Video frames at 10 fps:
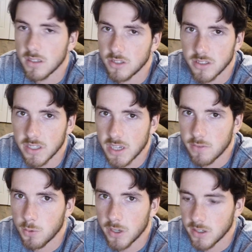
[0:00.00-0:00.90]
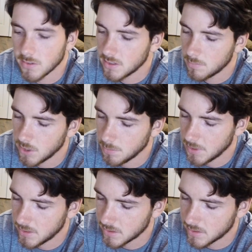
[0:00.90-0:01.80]
just like everyone else. Pretty
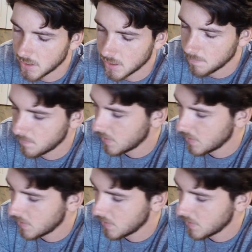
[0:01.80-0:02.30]
basic setup,